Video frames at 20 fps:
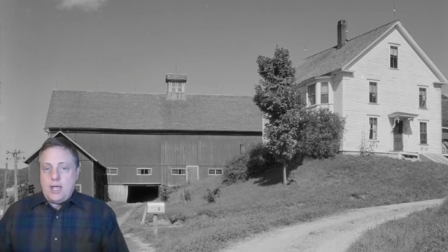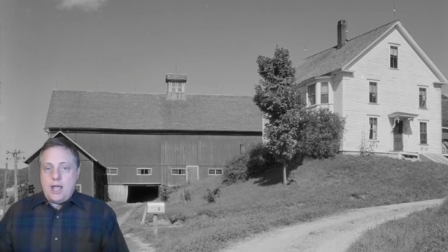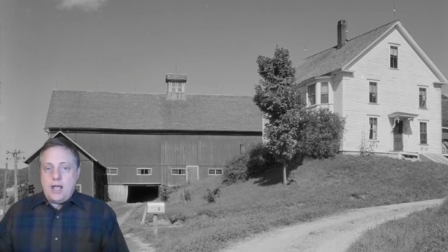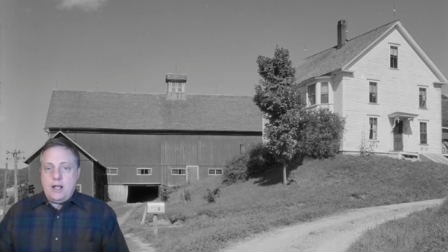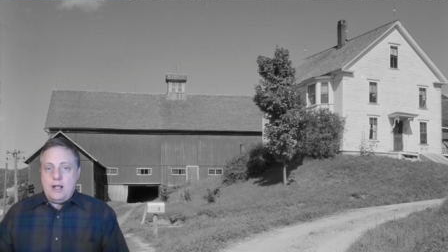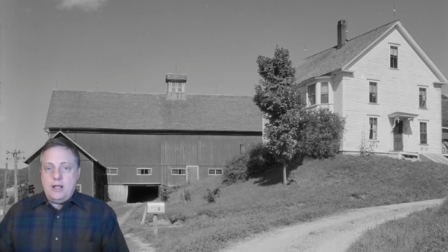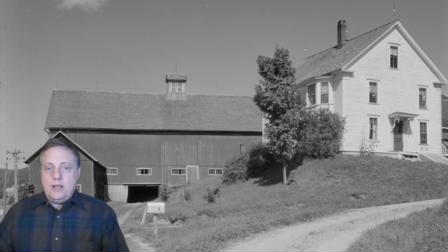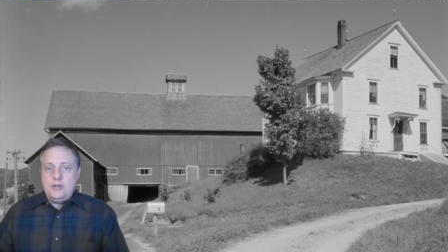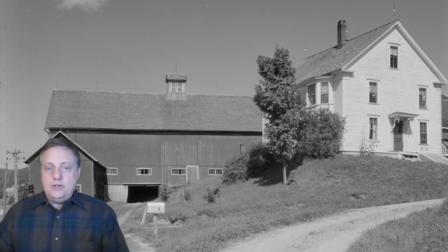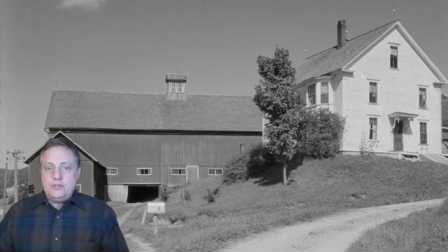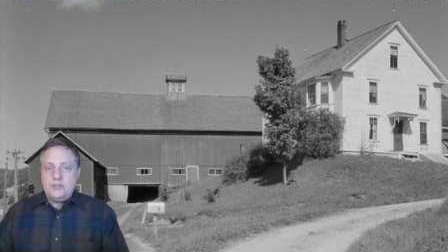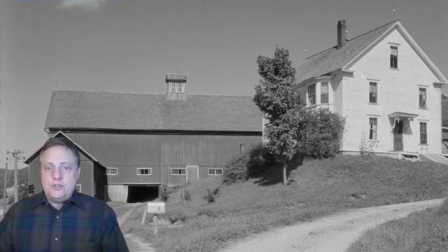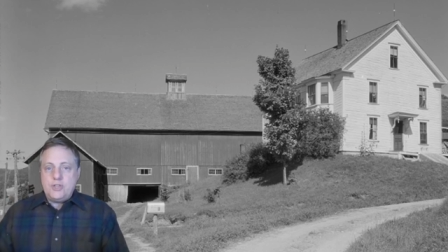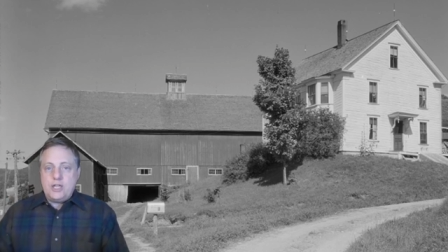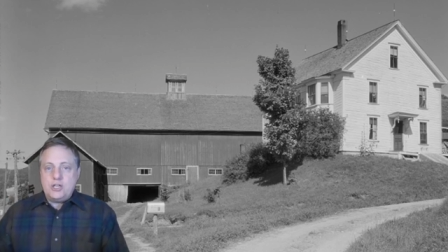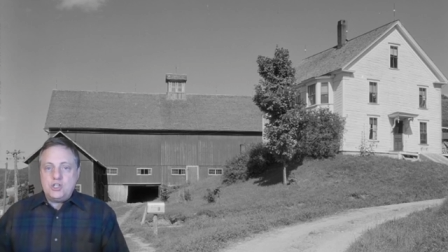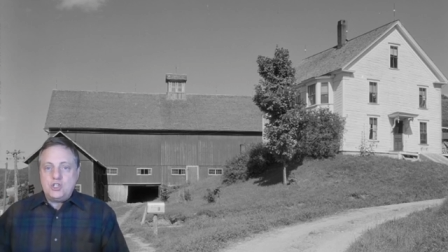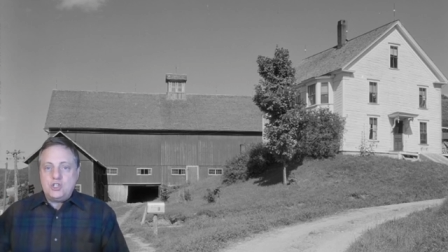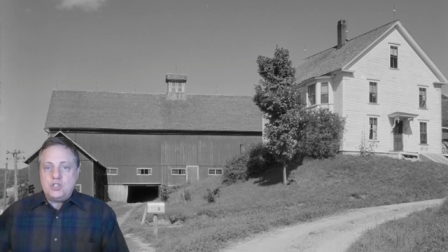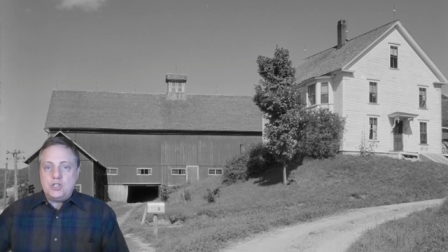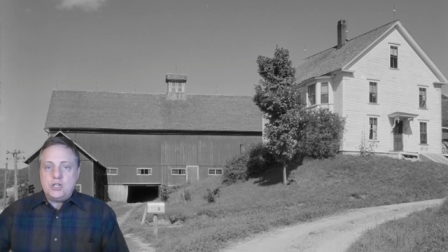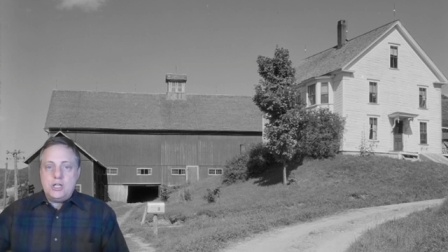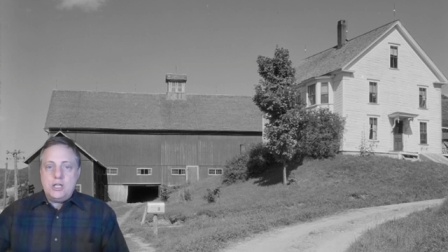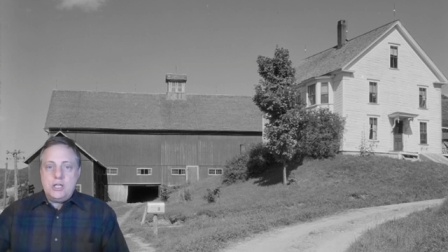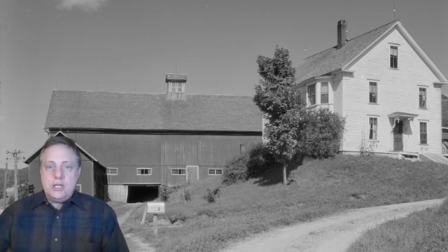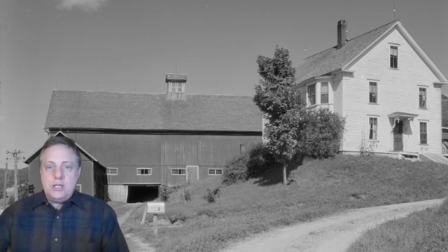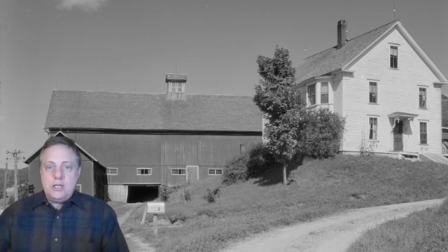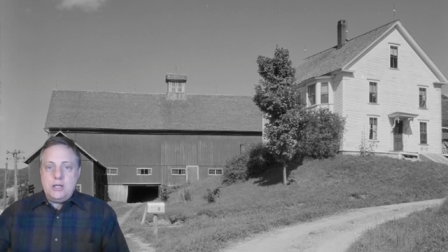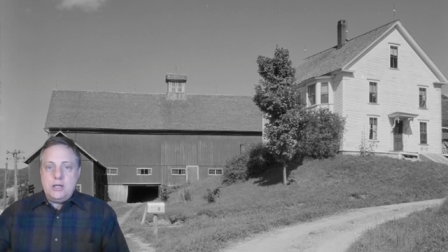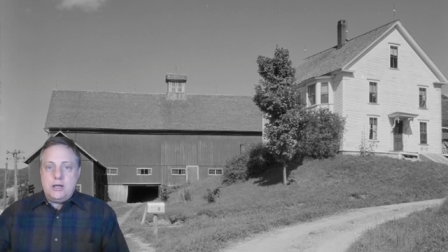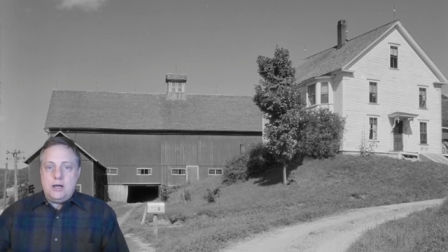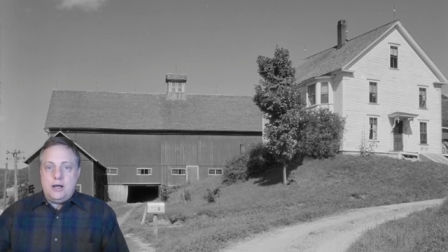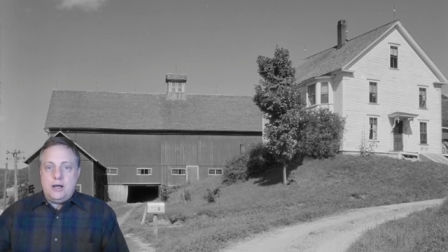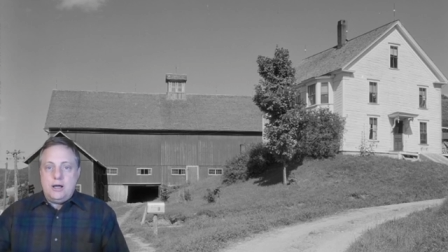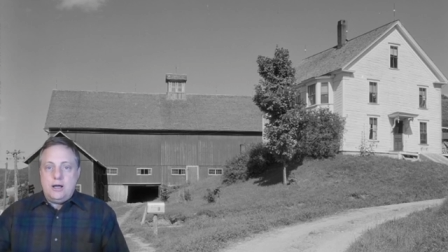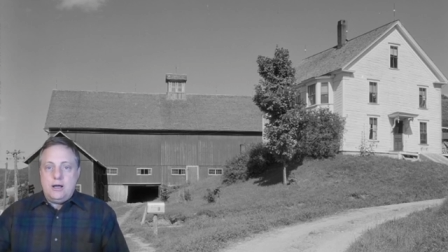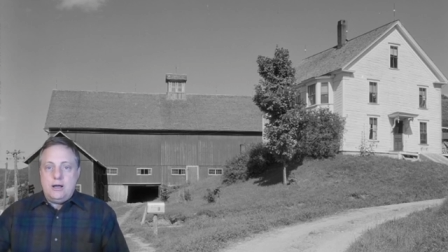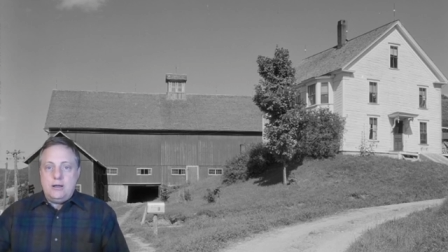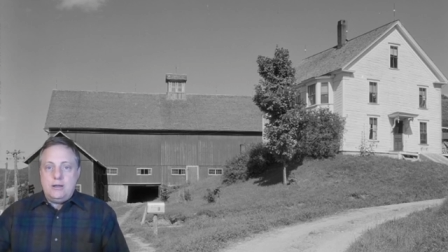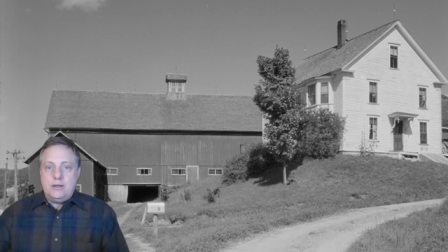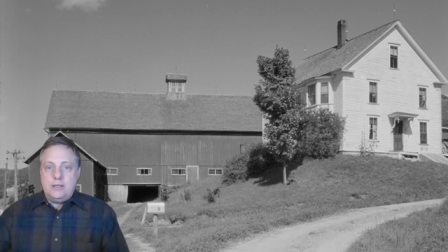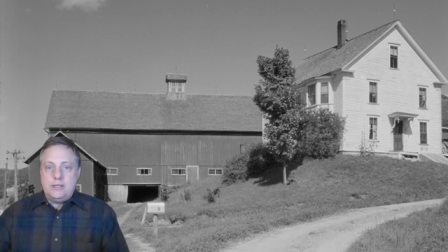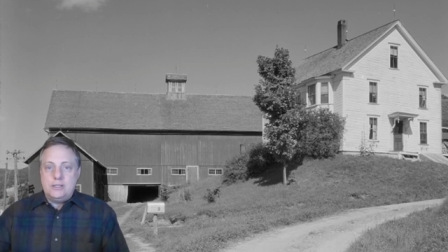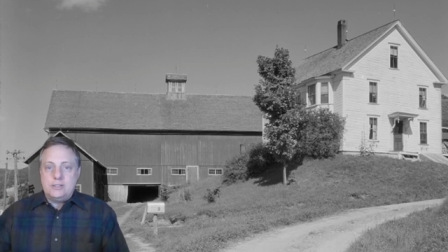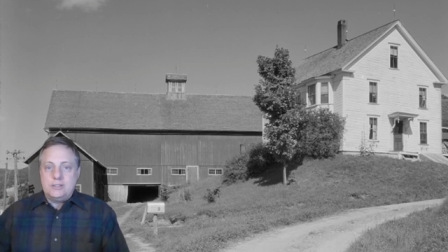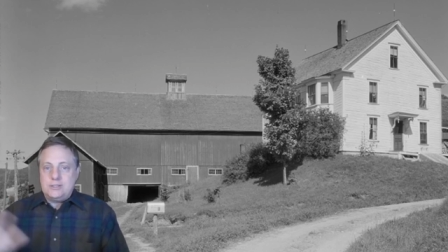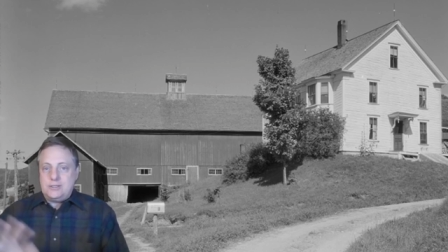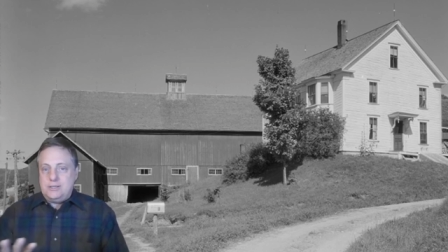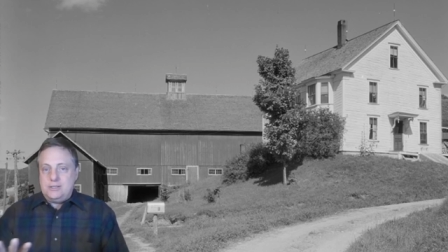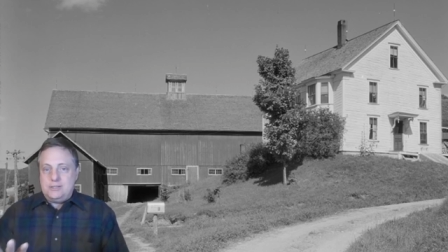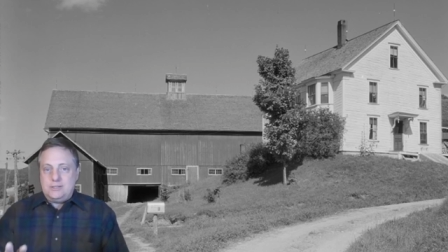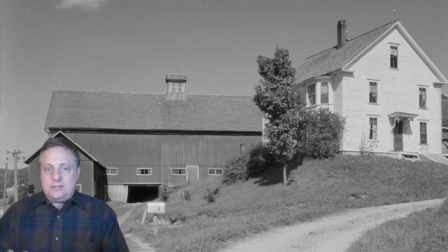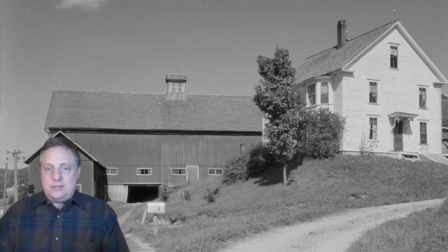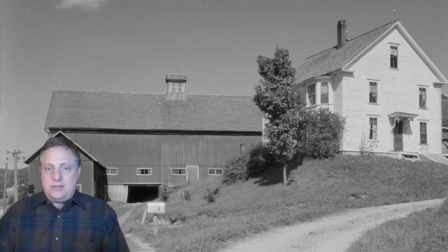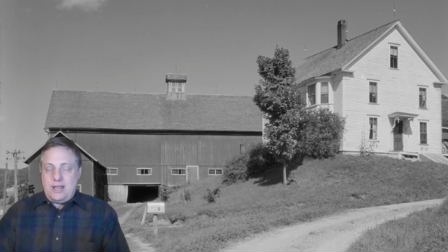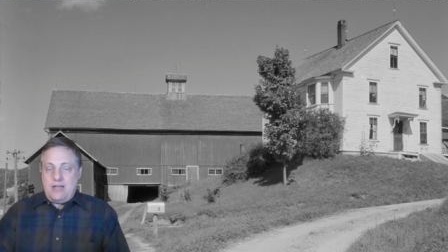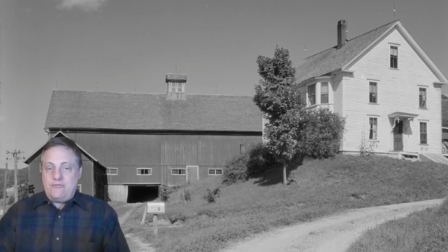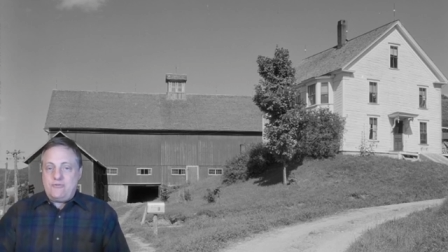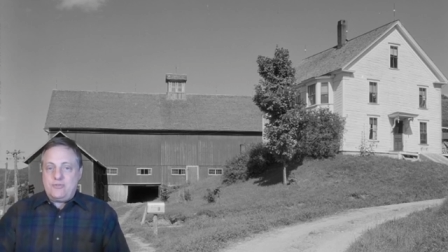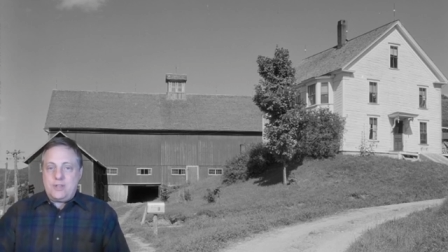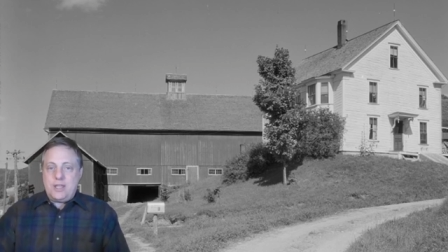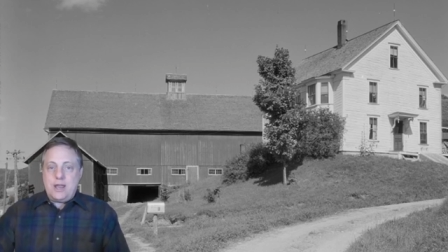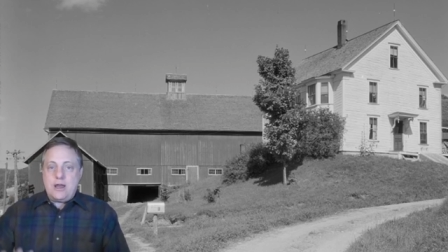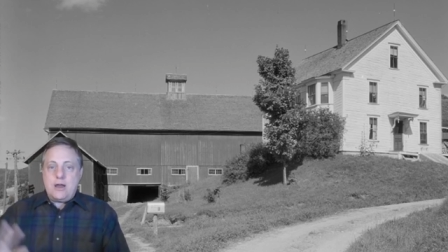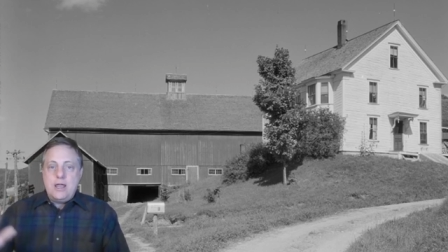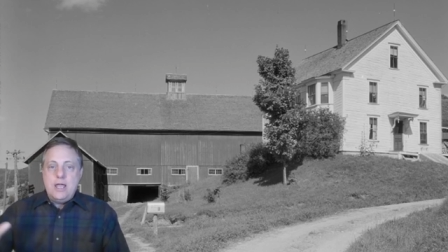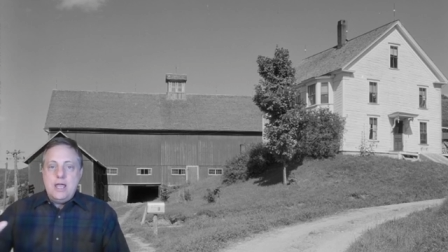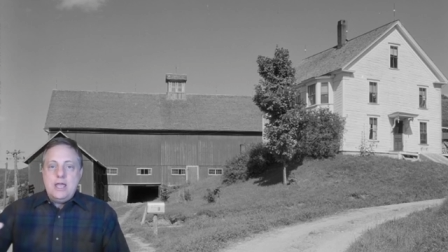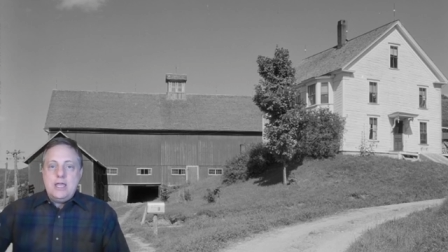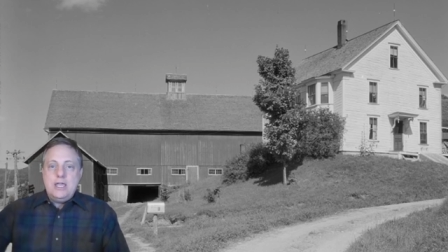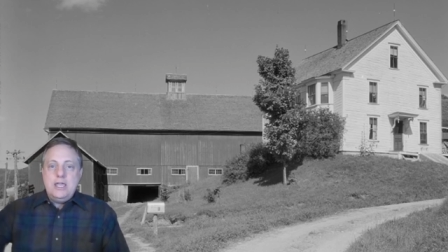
And then she uh, is, is left there.